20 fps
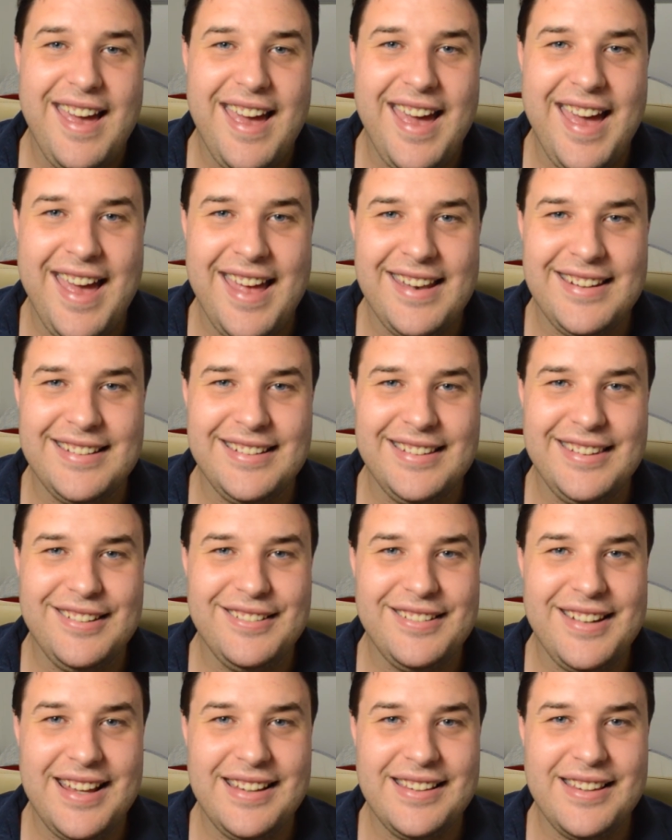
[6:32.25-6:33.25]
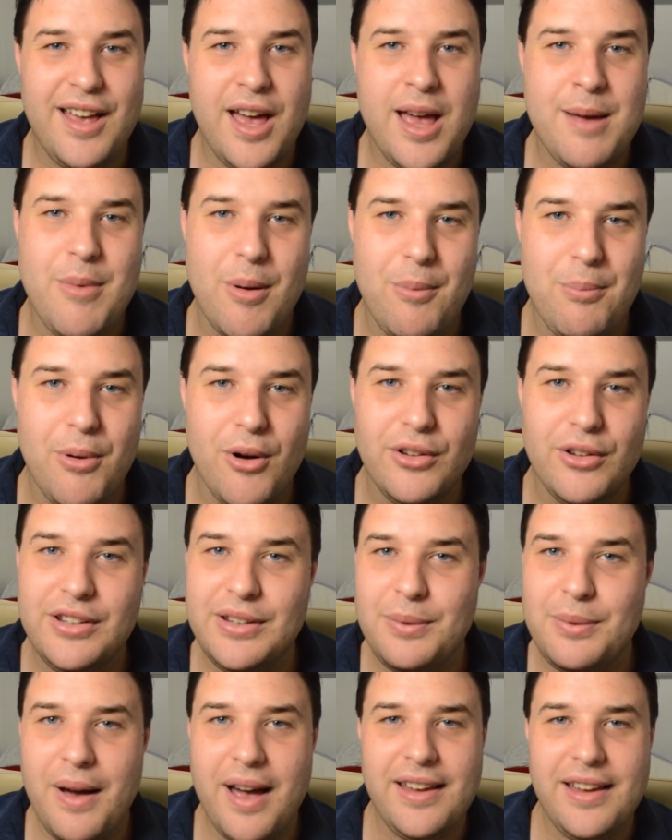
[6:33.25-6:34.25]
And until next time,
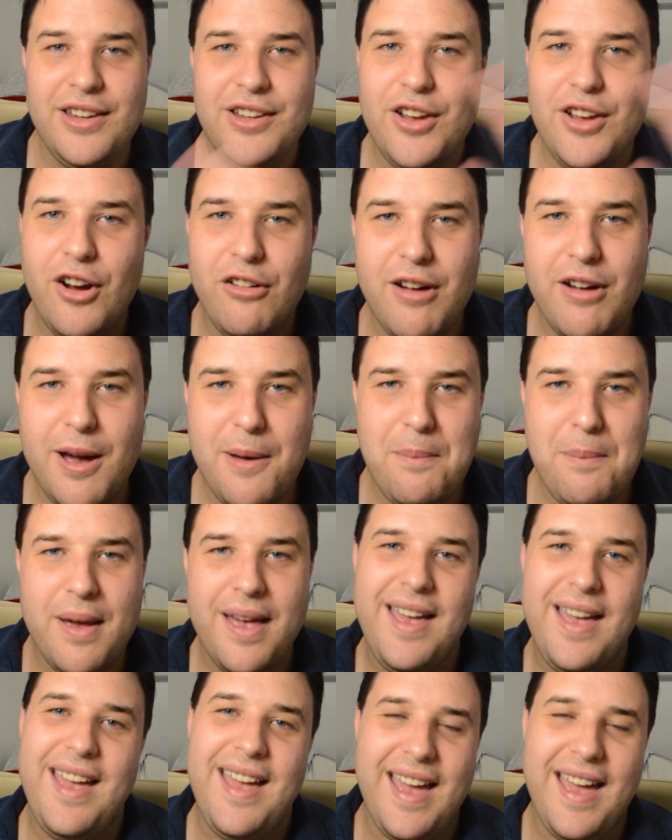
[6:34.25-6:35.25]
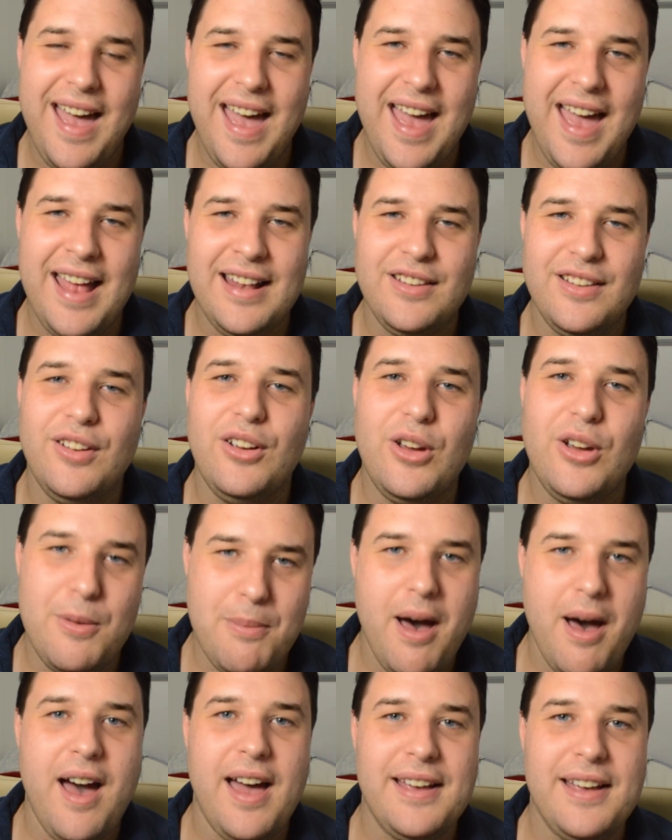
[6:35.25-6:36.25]
bonsoir Europe and
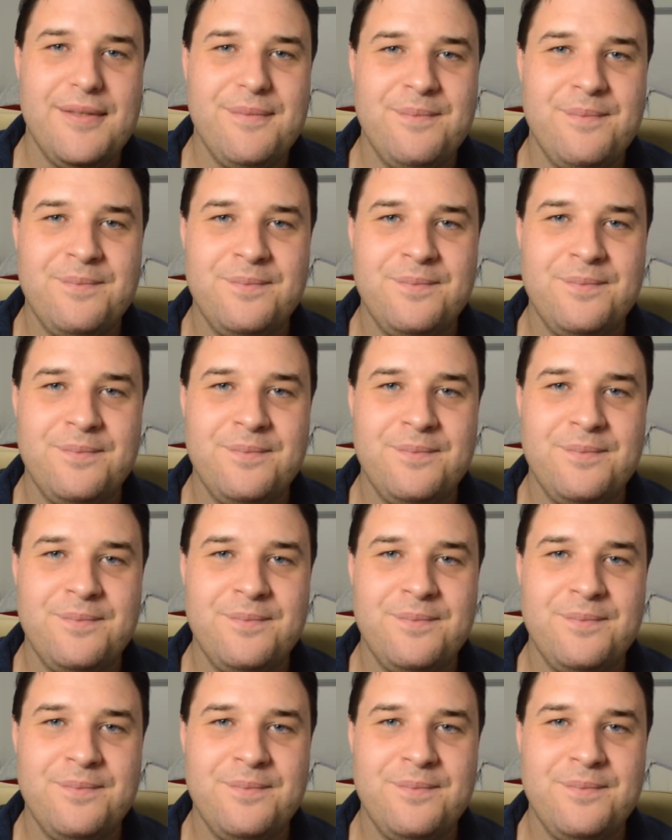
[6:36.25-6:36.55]
goodbye.